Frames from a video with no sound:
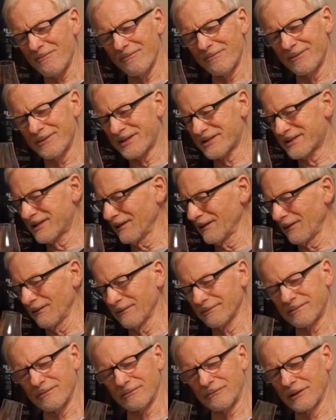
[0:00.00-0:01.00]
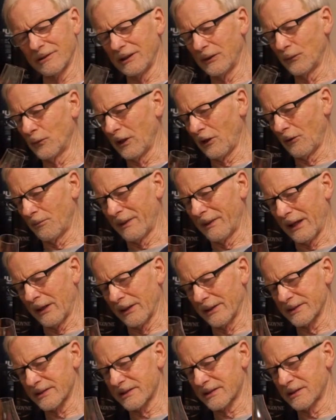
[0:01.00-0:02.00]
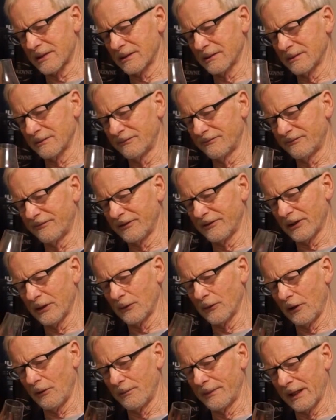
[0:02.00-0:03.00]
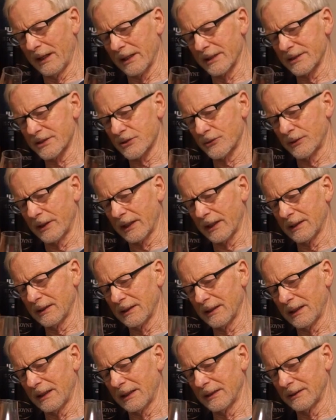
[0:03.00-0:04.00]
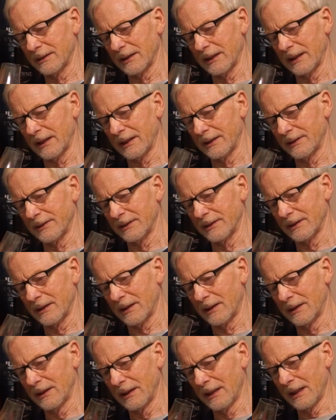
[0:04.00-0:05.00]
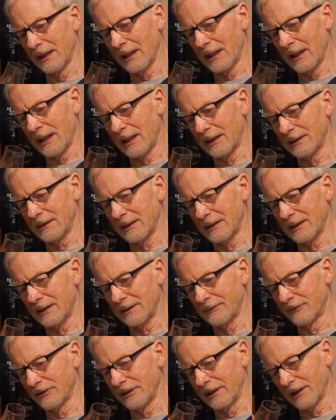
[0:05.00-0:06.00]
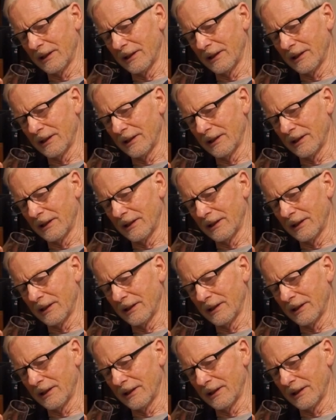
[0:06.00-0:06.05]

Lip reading: Still really well balanced, very well balanced drink, and I really